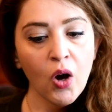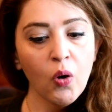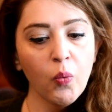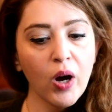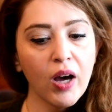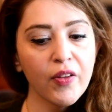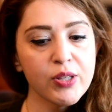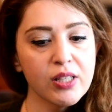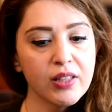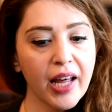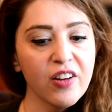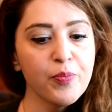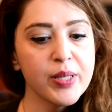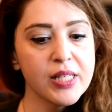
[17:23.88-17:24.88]
Well, there's a
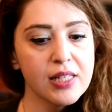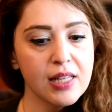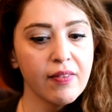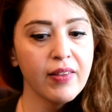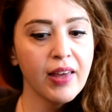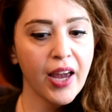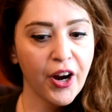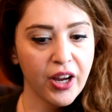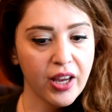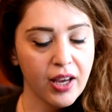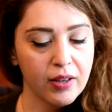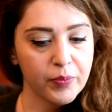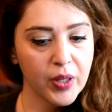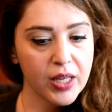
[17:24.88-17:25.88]
lot of business in the
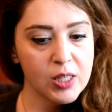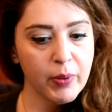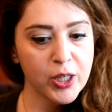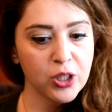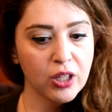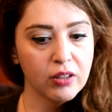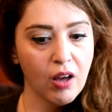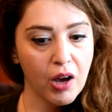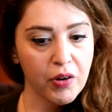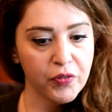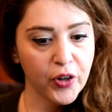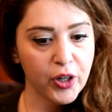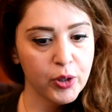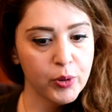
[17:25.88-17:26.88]
area, especially law
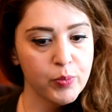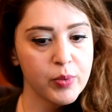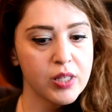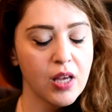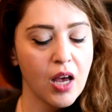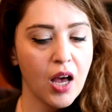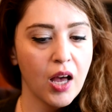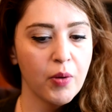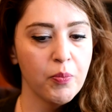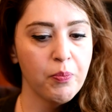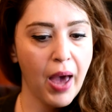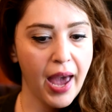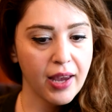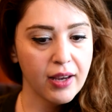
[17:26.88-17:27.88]
firms,
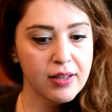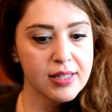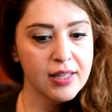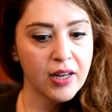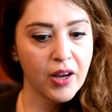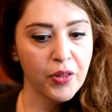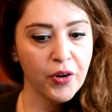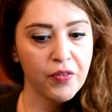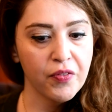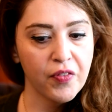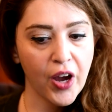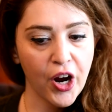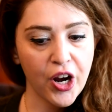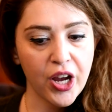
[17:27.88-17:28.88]
banks, and other
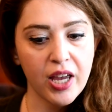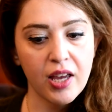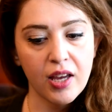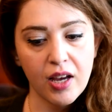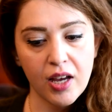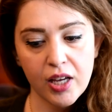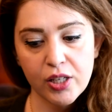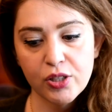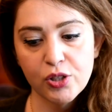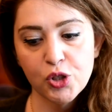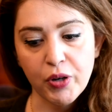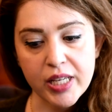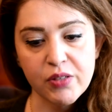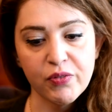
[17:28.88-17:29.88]
very
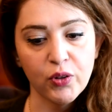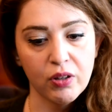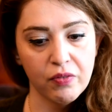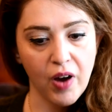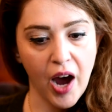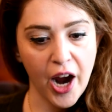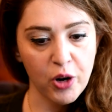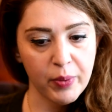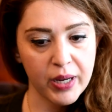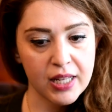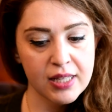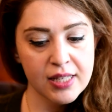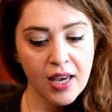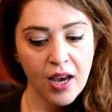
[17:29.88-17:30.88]
stressful
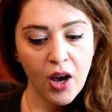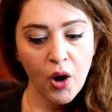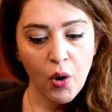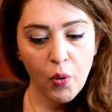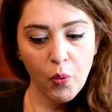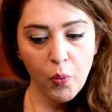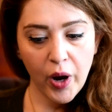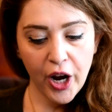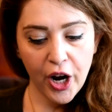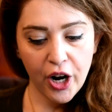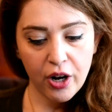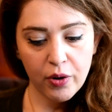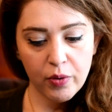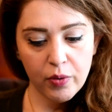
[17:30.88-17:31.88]
environments
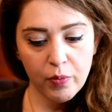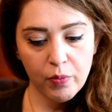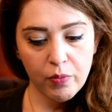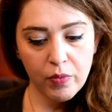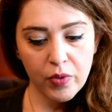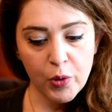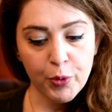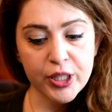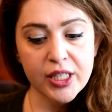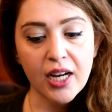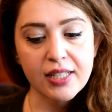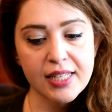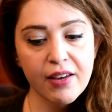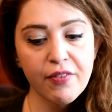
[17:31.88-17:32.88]
where the
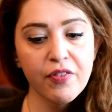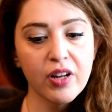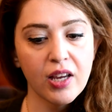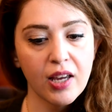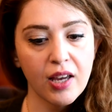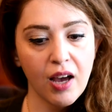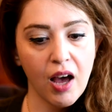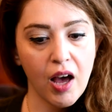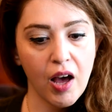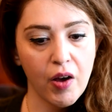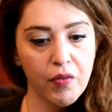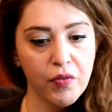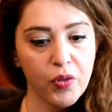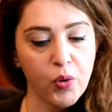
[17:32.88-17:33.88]
productivity
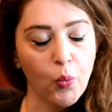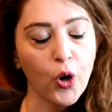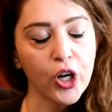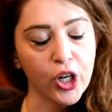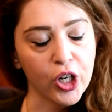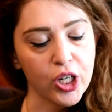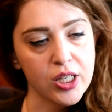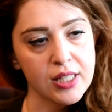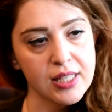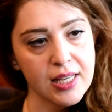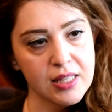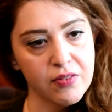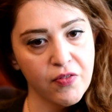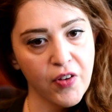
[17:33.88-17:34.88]
of the workers
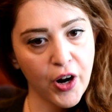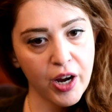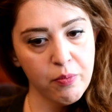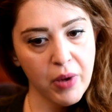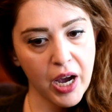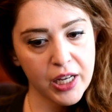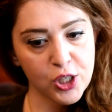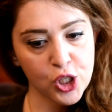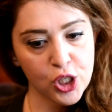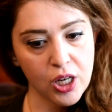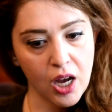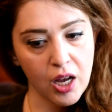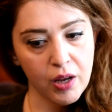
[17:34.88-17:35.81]
is very much,